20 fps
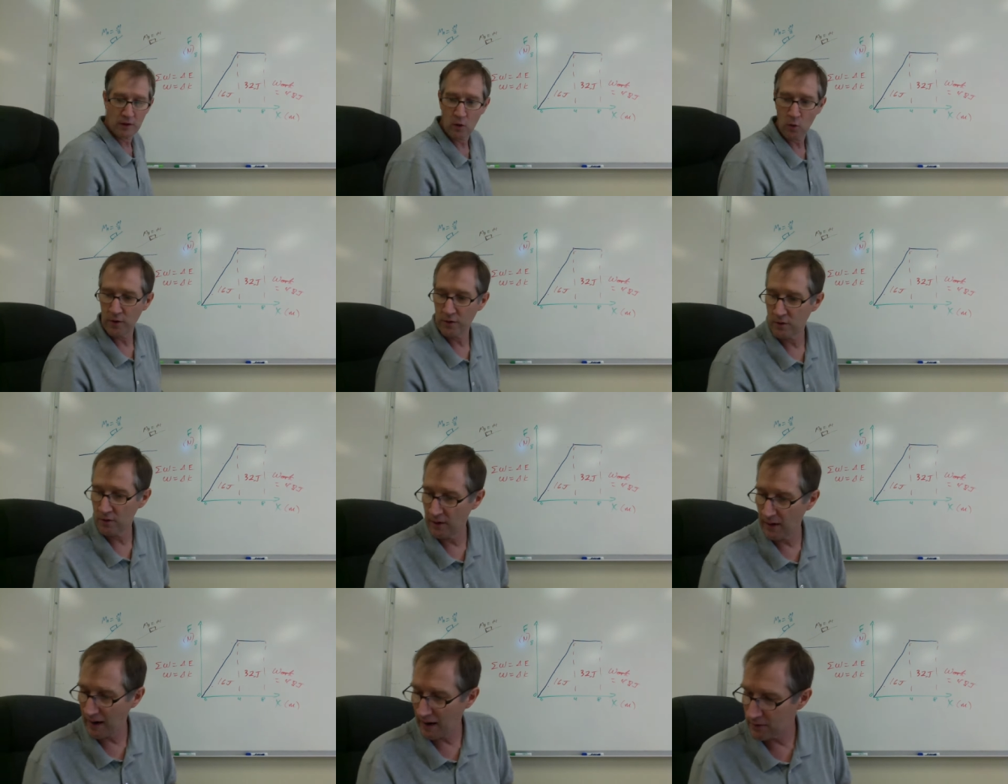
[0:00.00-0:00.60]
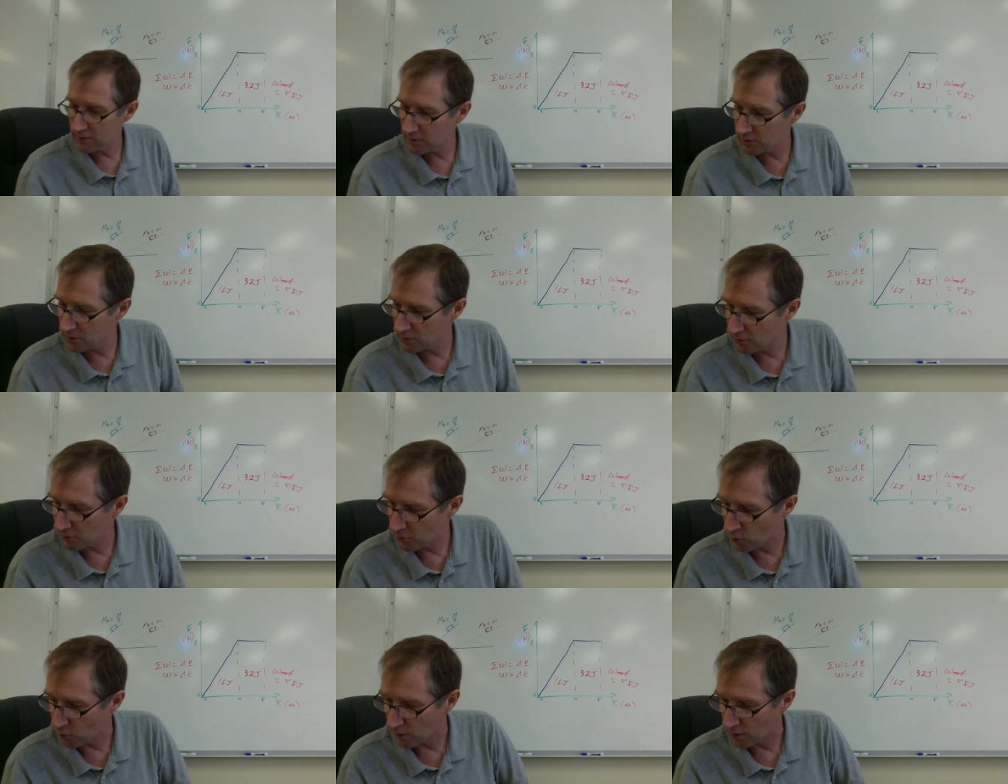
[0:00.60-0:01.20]
the question asks
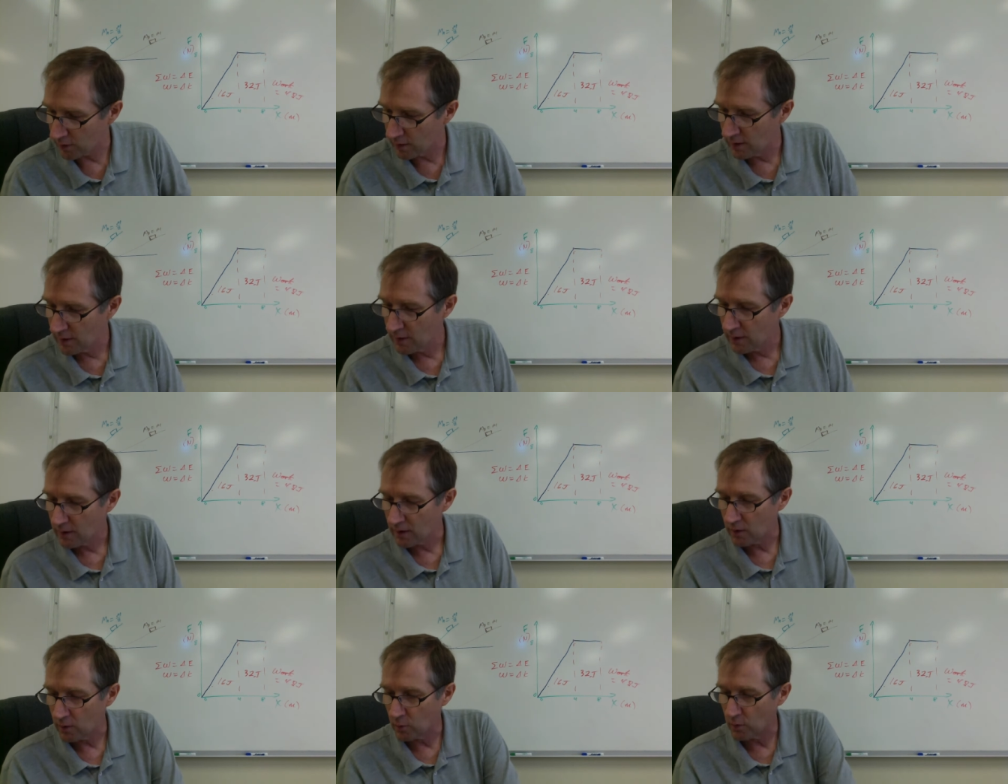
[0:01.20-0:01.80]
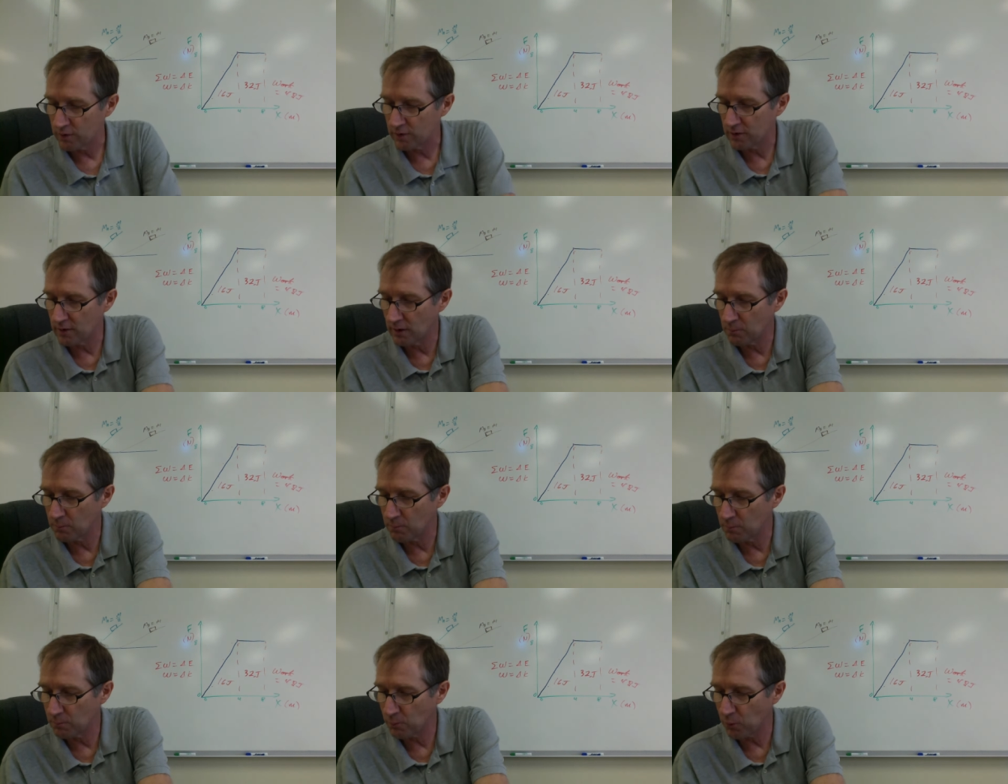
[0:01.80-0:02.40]
for. Uh, what's the
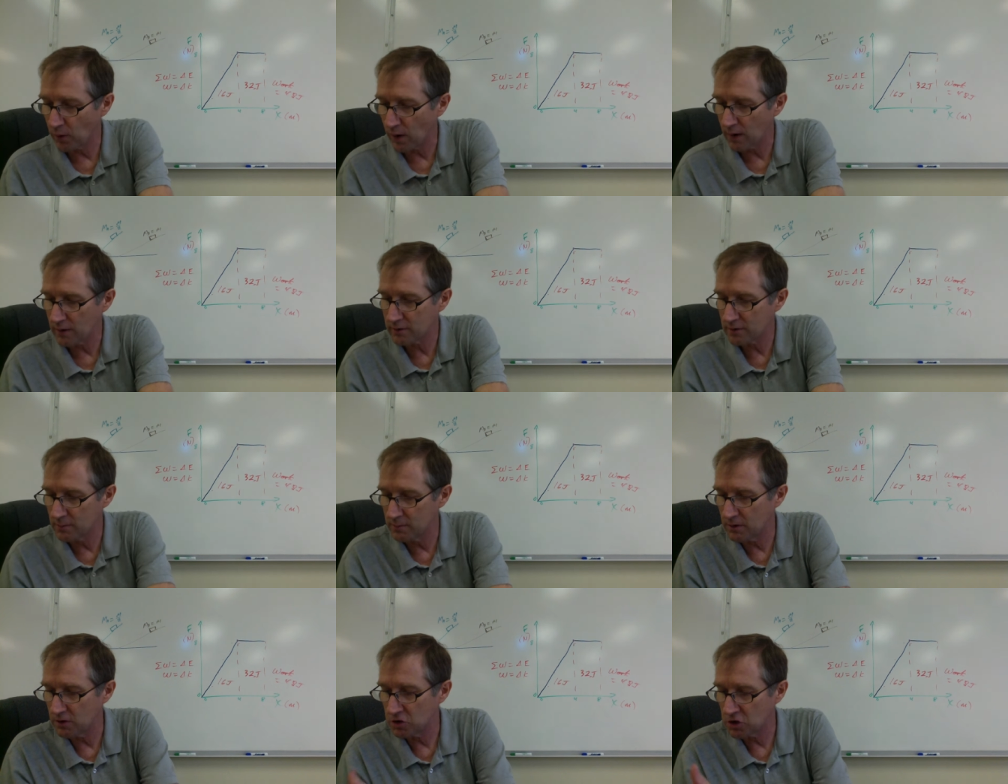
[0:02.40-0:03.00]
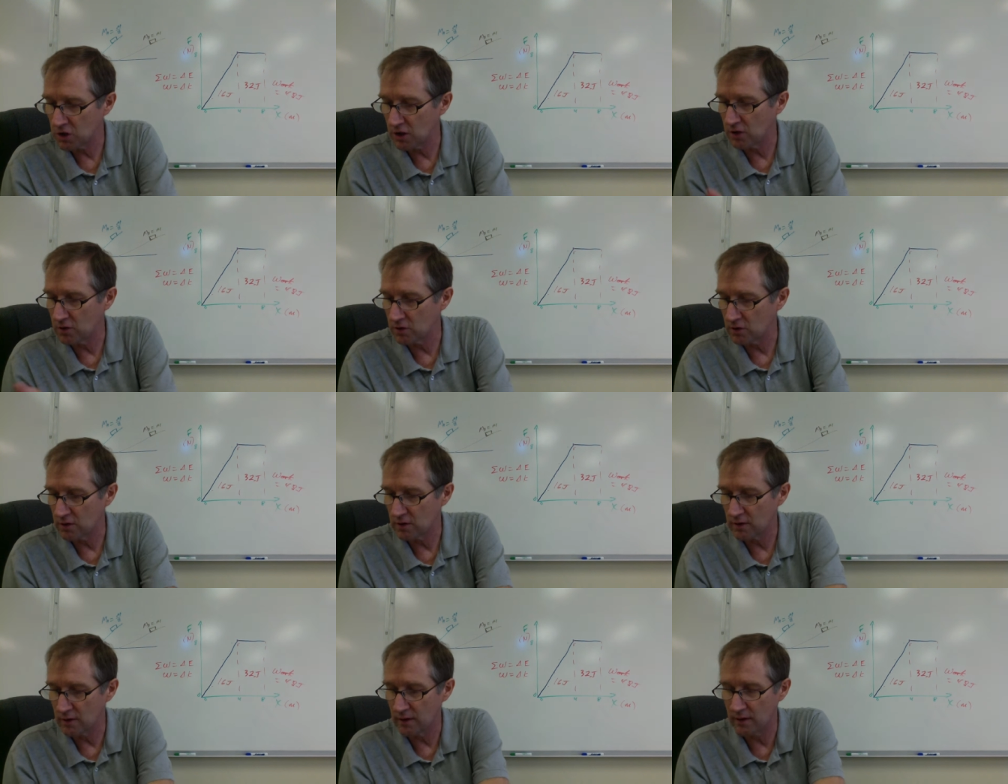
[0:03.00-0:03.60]
approximate change
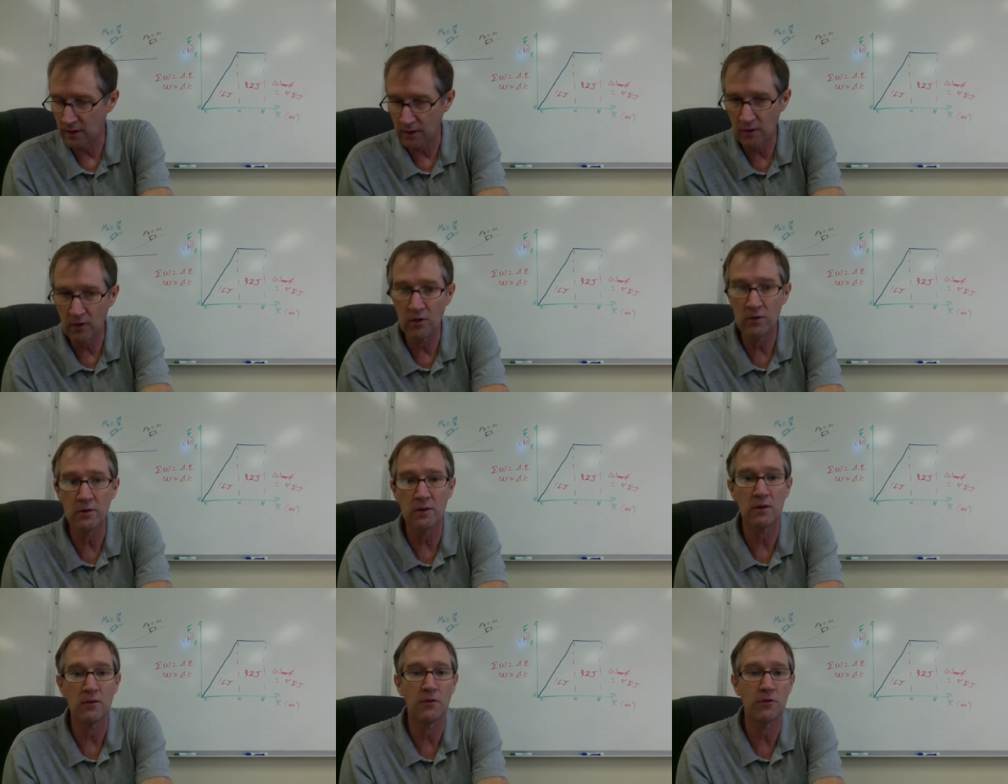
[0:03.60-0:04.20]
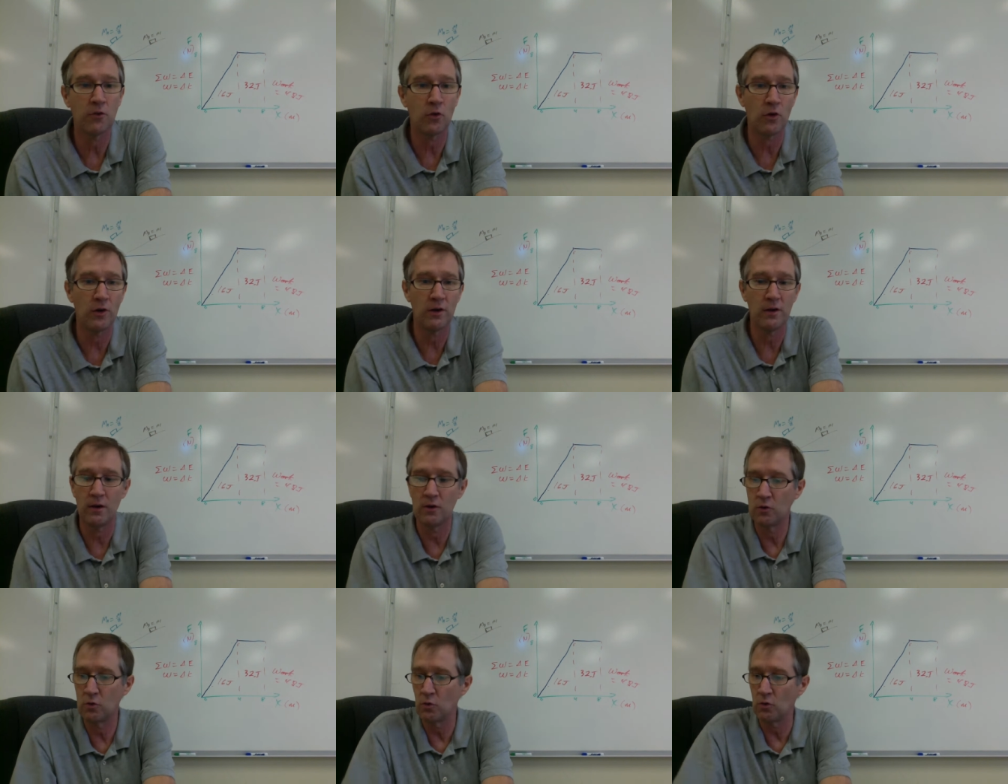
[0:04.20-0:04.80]
in kinetic energy?
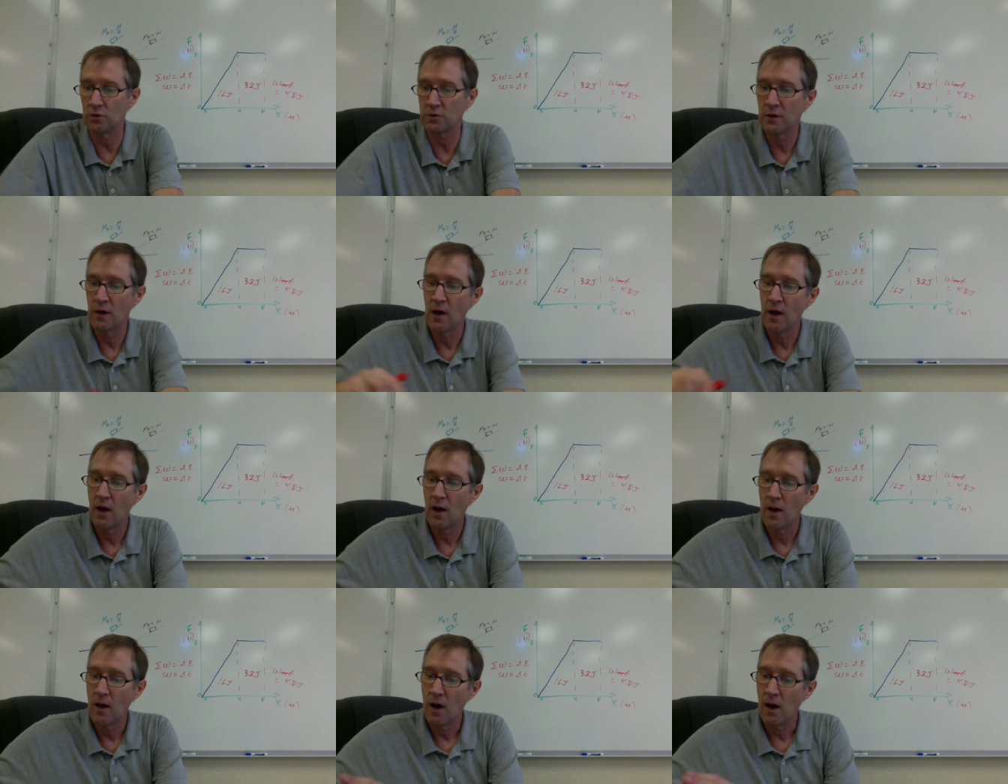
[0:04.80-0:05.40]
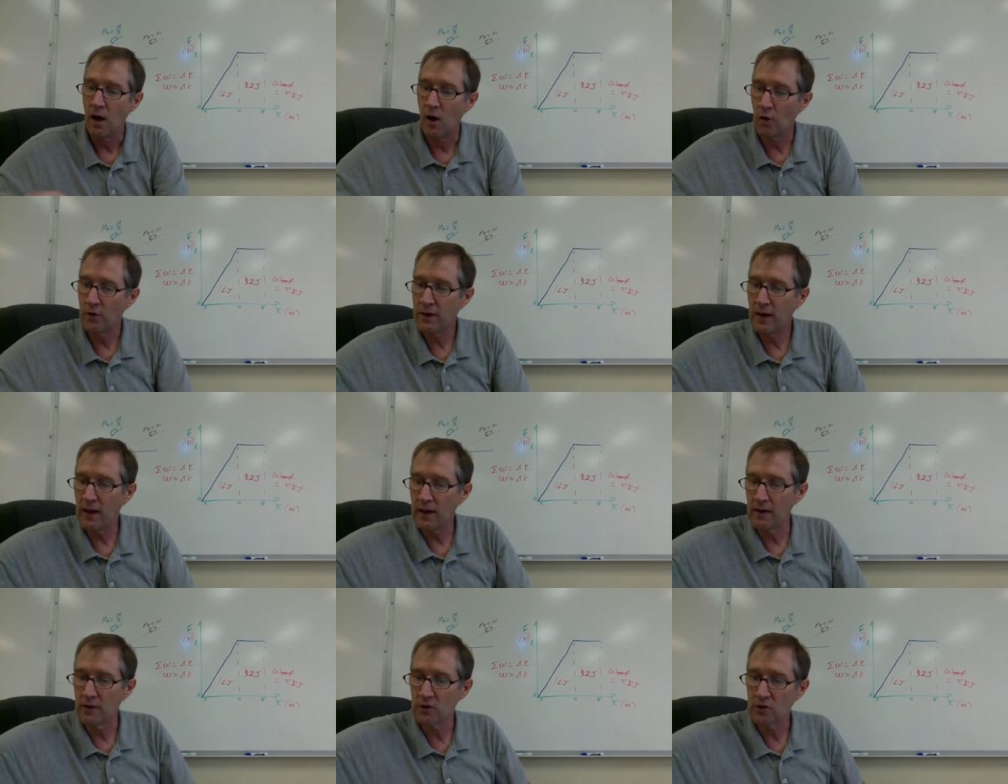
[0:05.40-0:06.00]
48 joules.
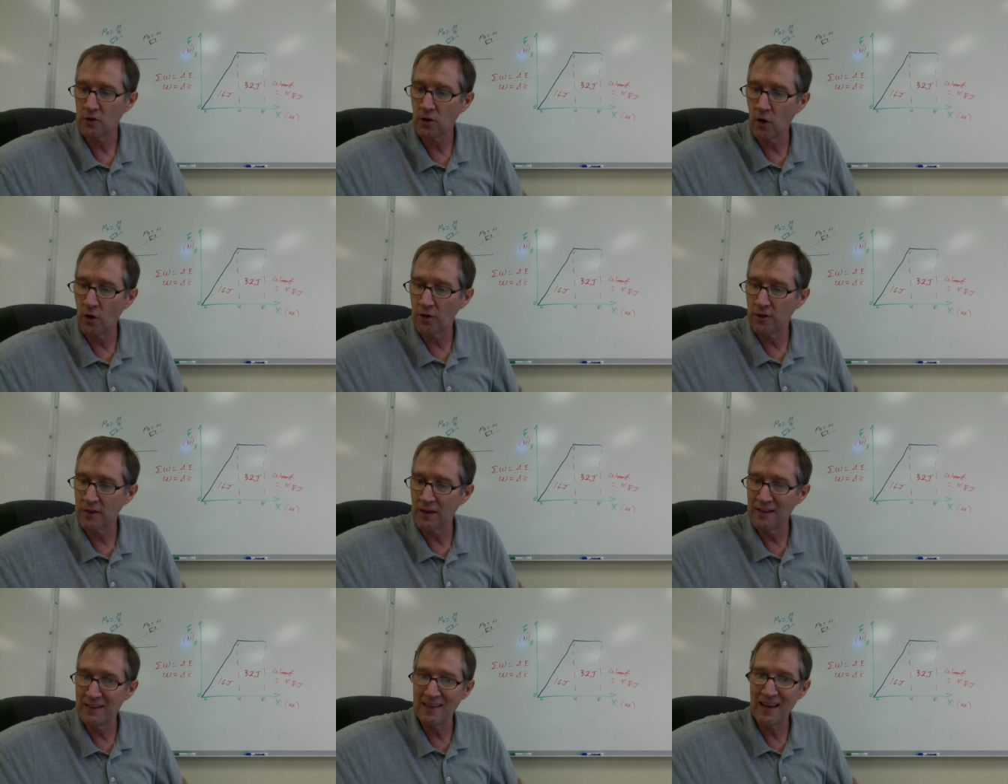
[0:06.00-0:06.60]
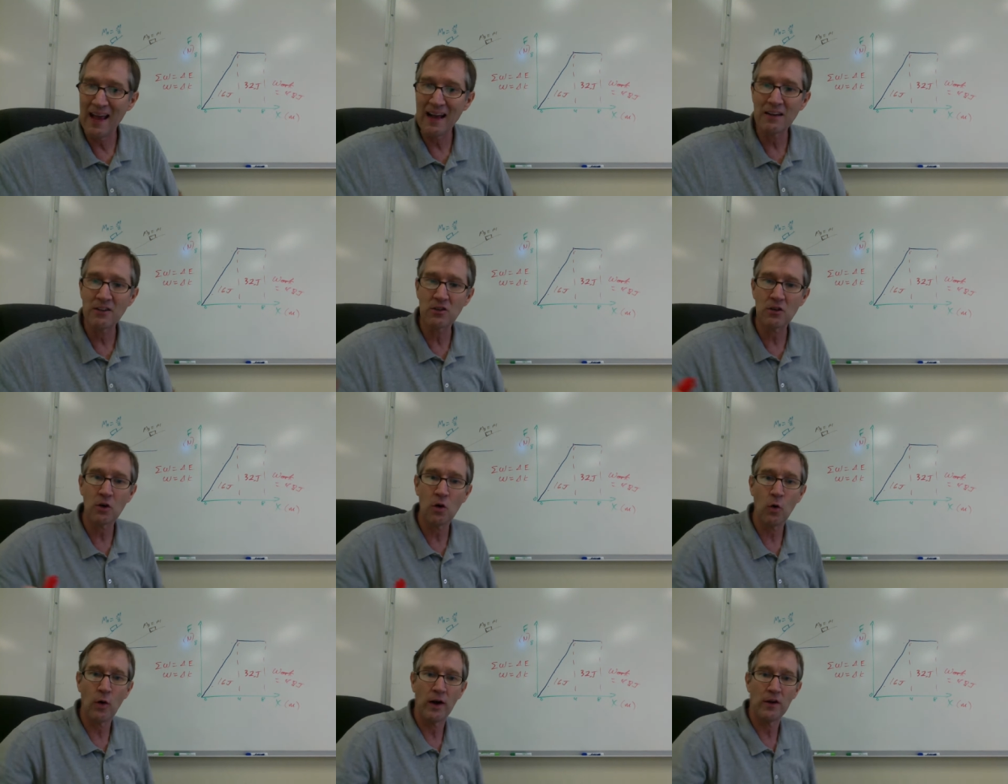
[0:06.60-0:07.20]
Okay, so the
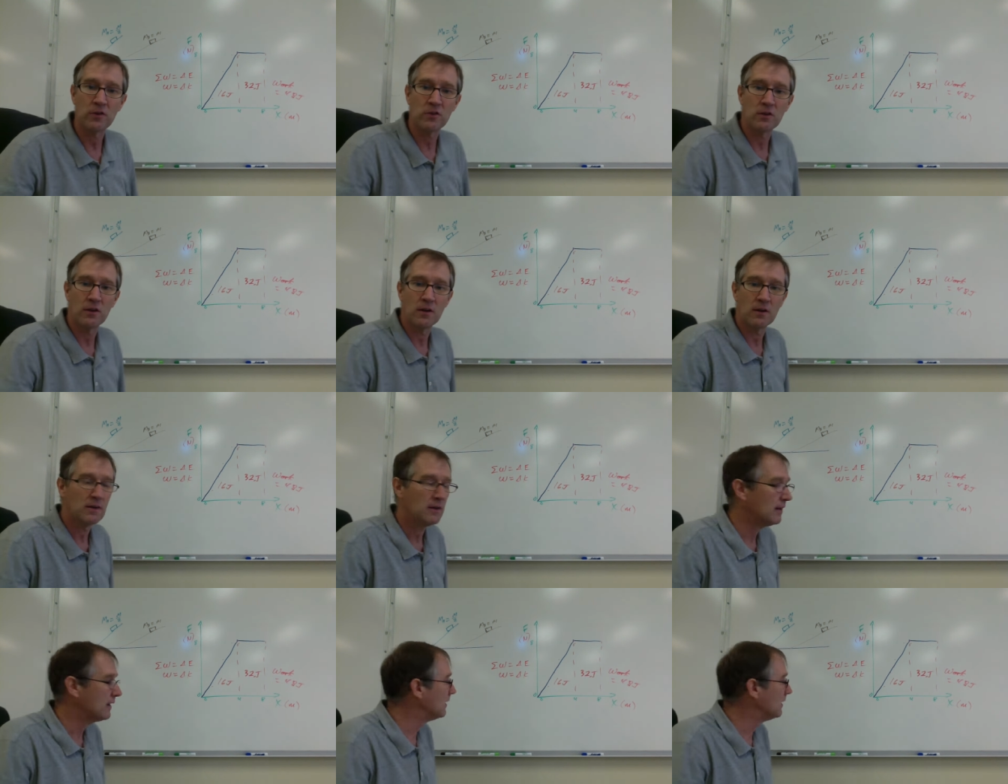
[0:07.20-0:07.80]
next question